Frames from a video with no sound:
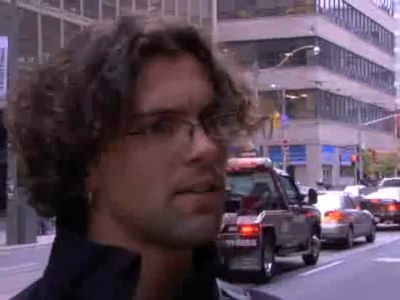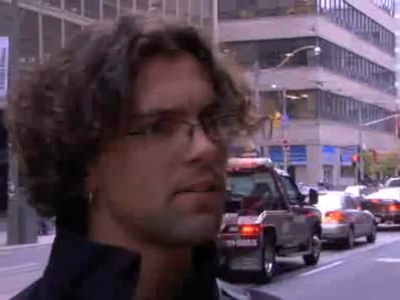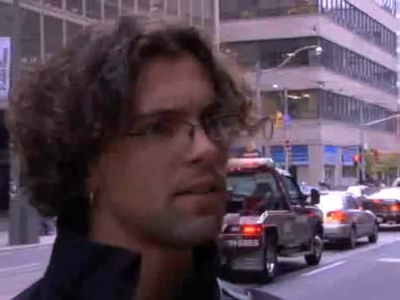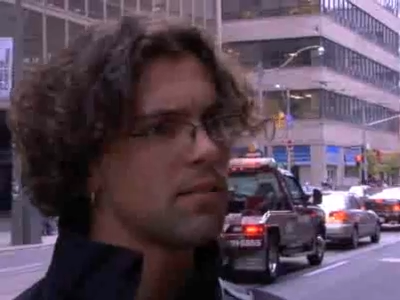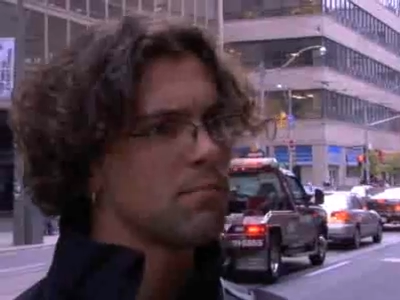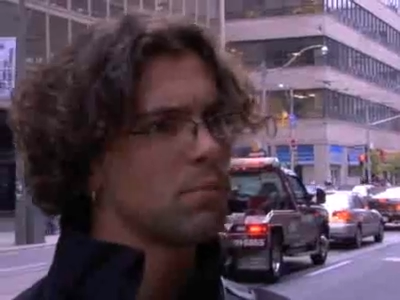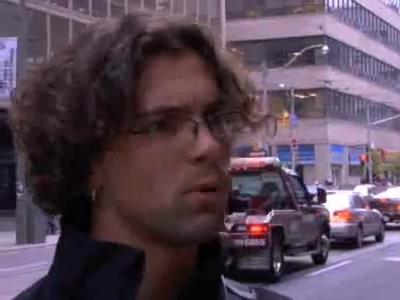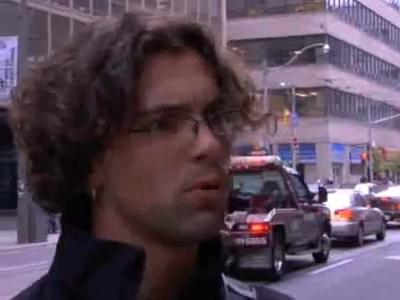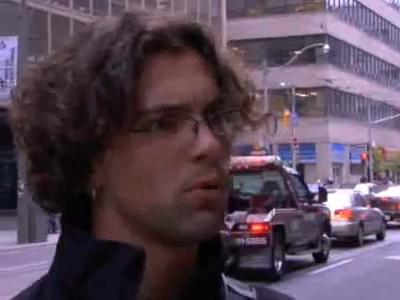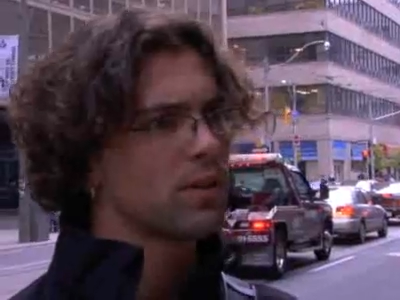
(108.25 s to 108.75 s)

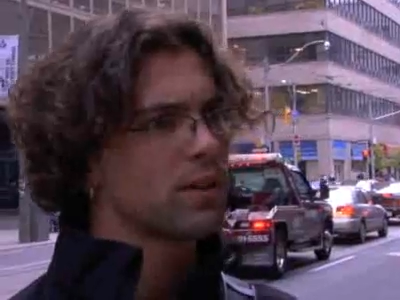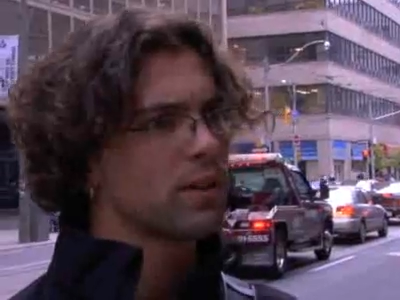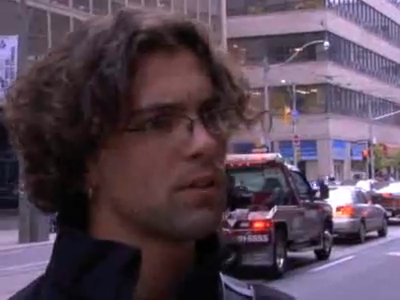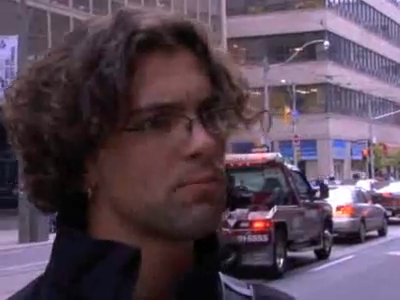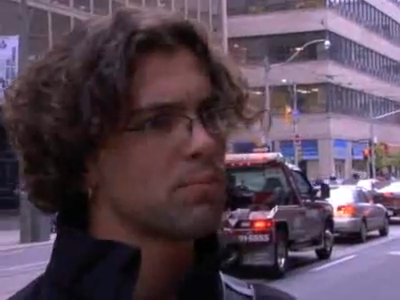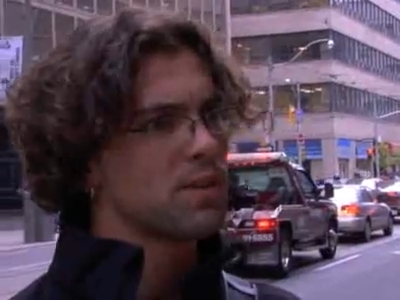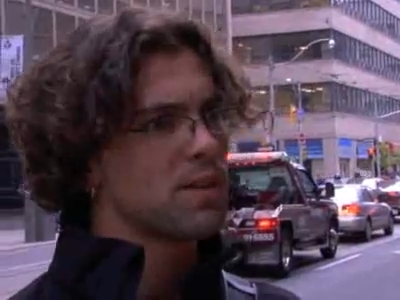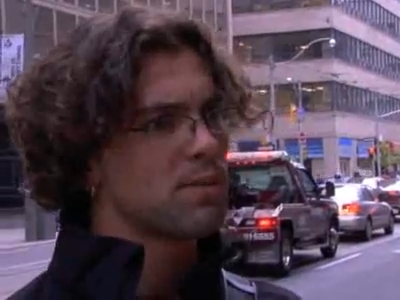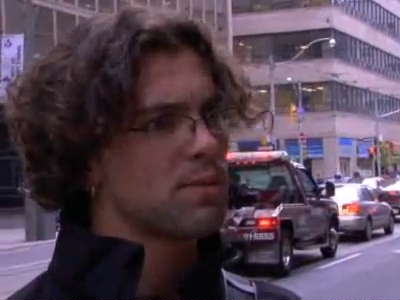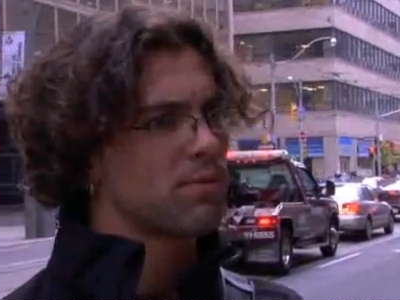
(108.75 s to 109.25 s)
think both
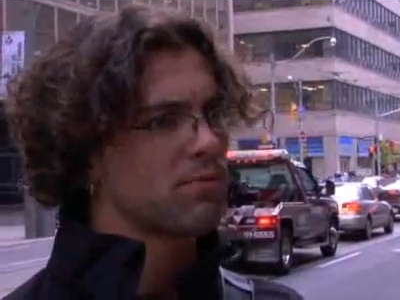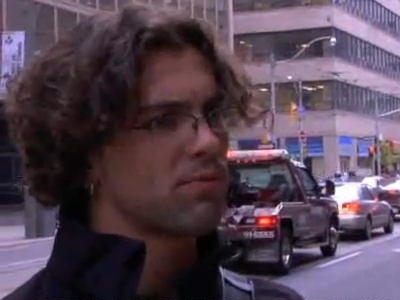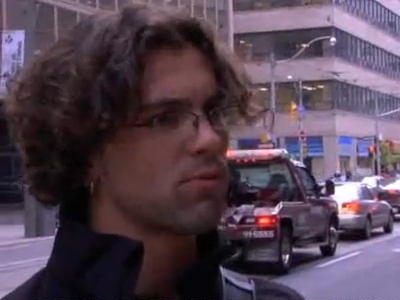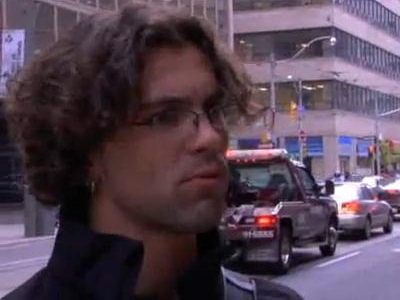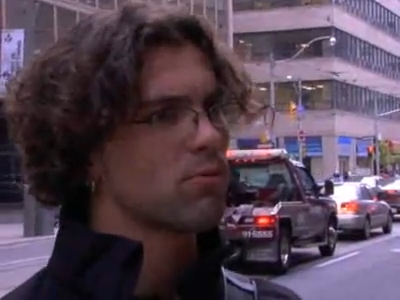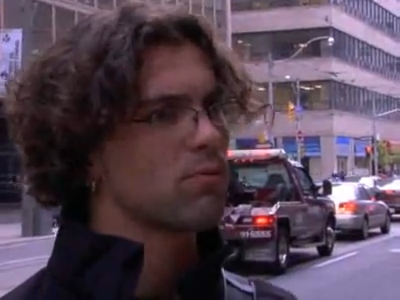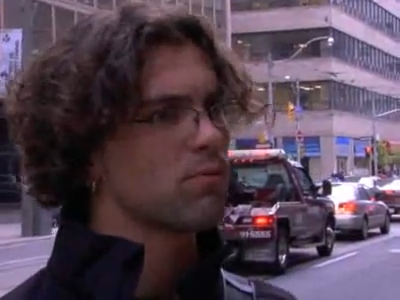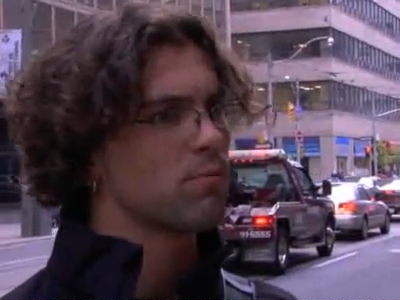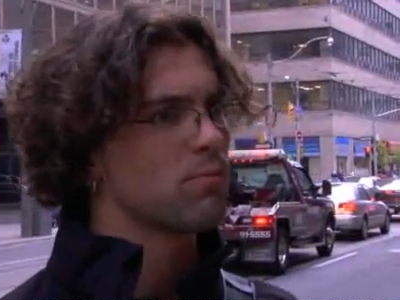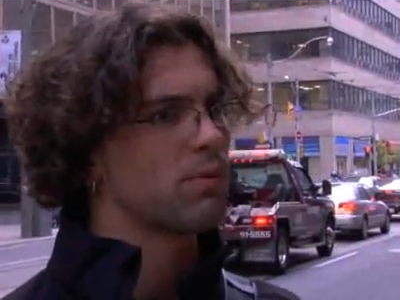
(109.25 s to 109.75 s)
companies,
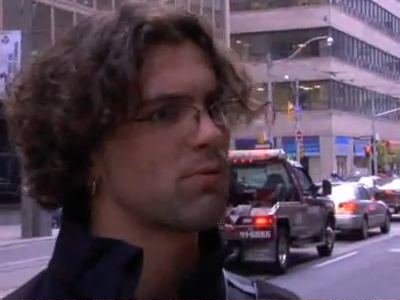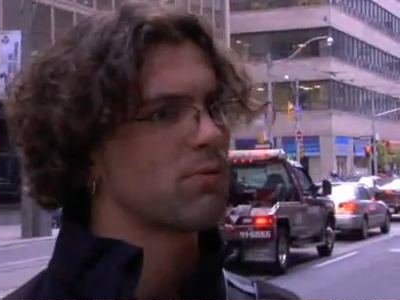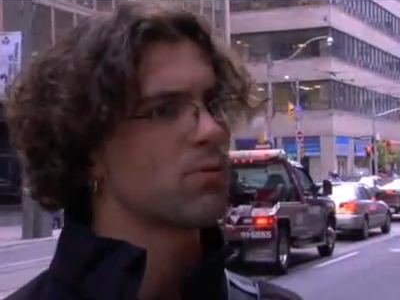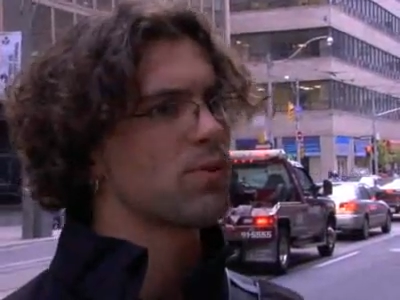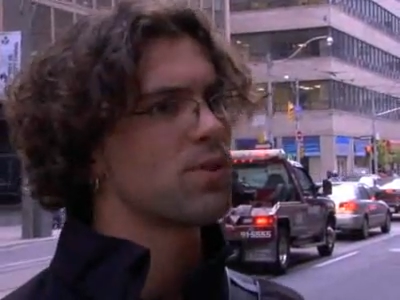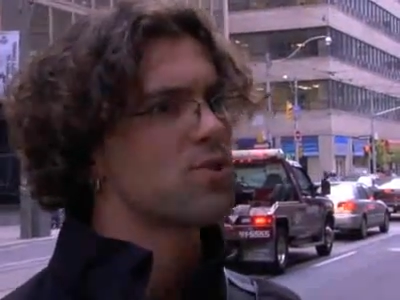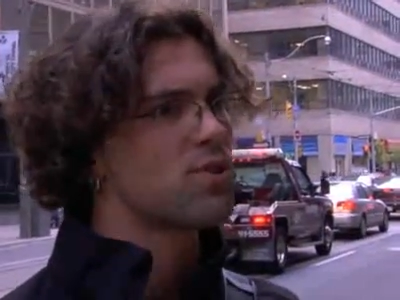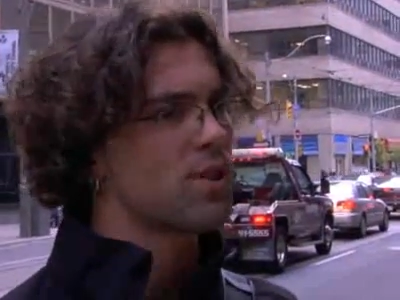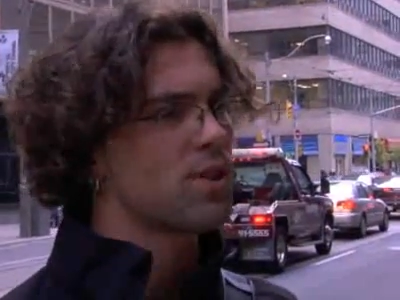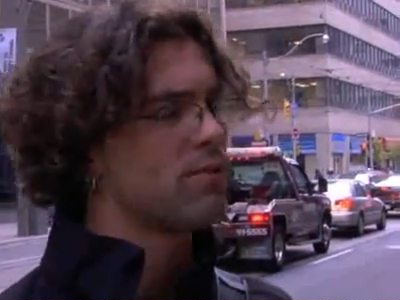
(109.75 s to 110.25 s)
before
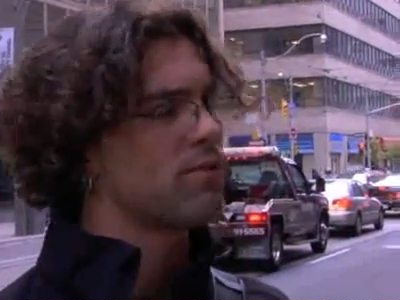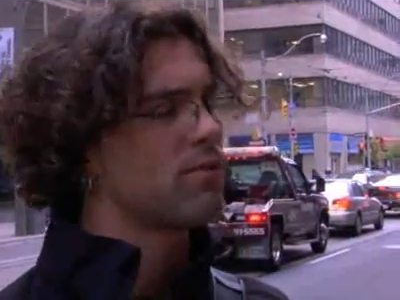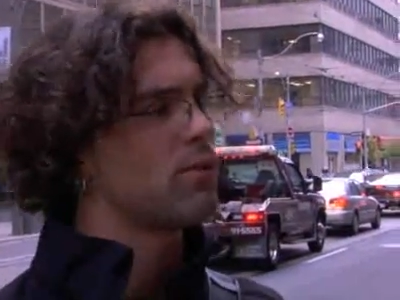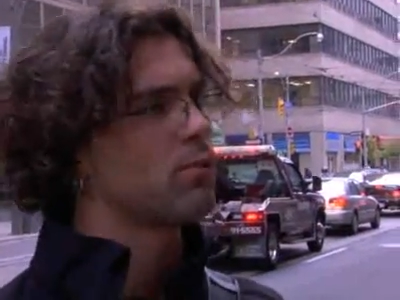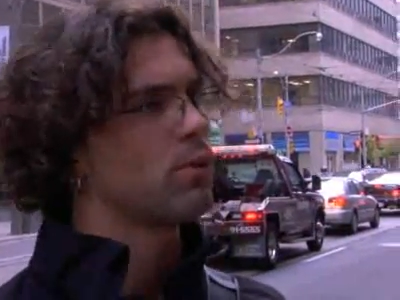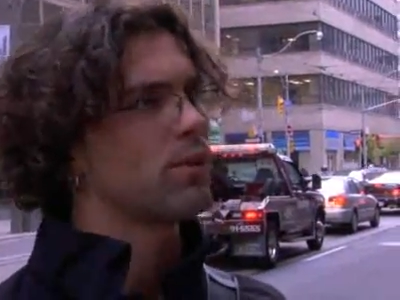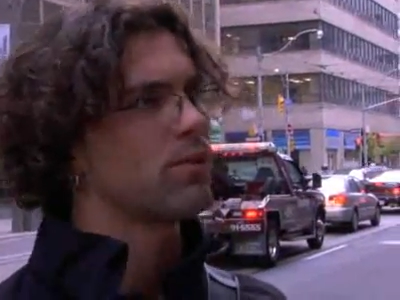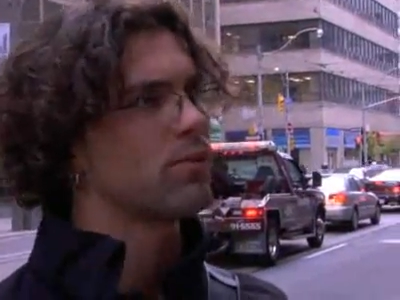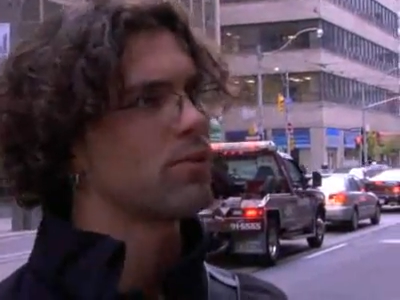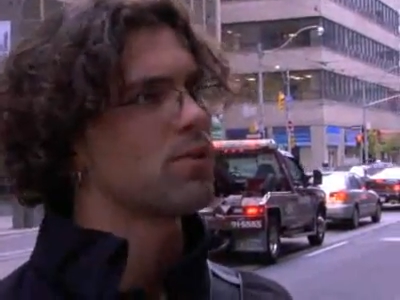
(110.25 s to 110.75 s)
the JV
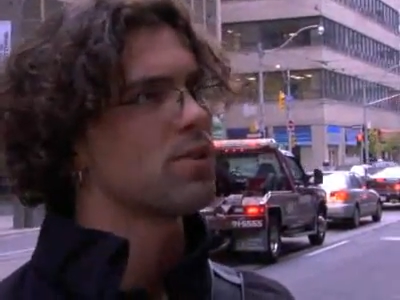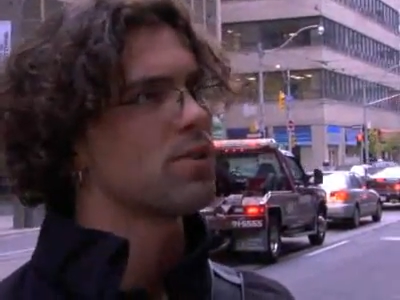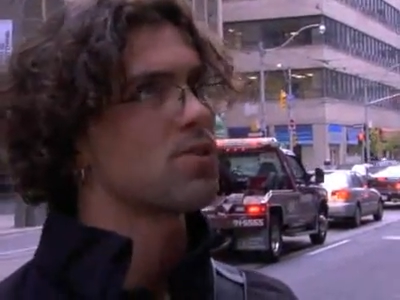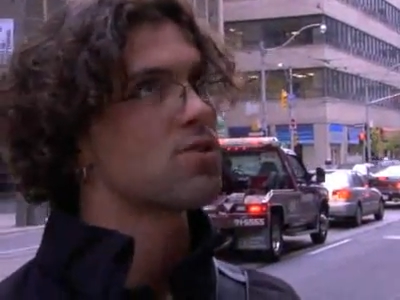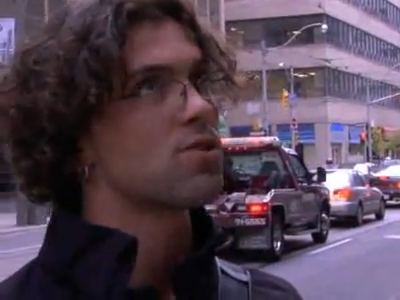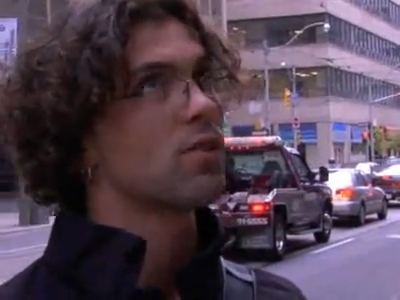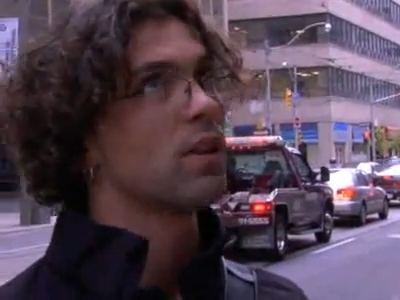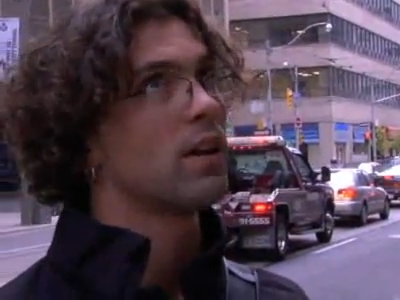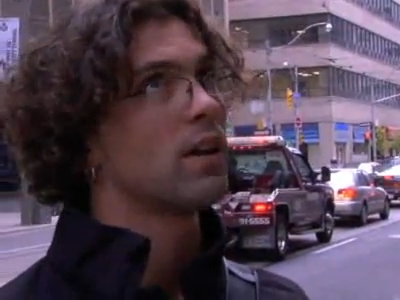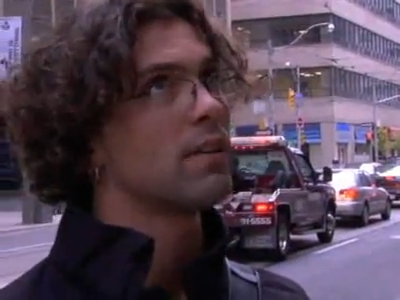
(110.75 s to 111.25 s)
went through this
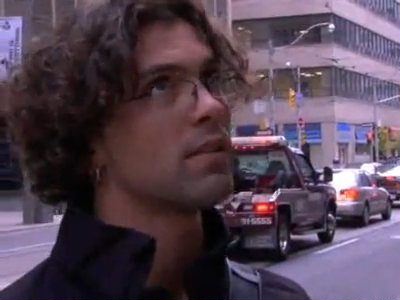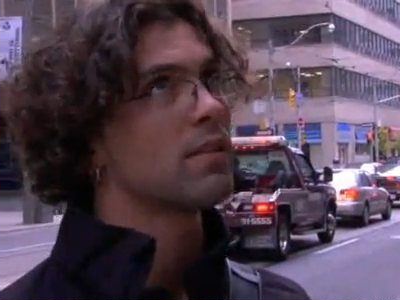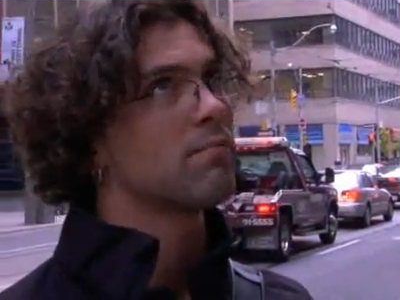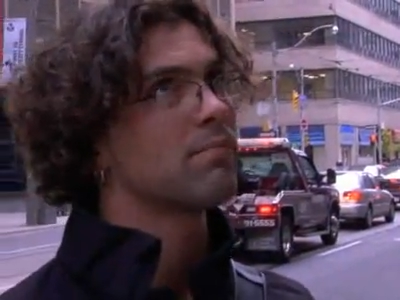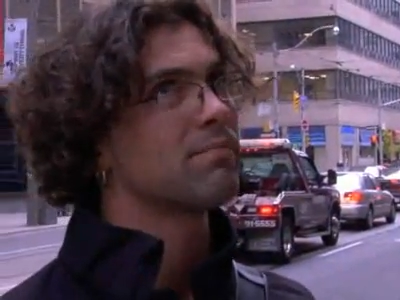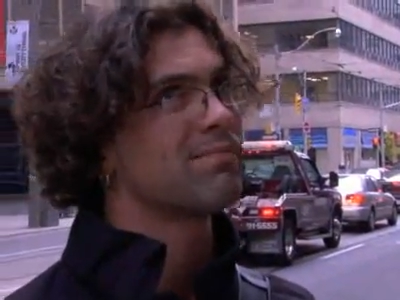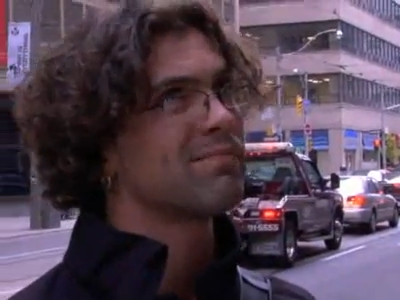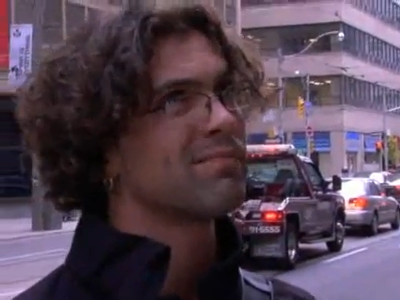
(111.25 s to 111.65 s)
July, I think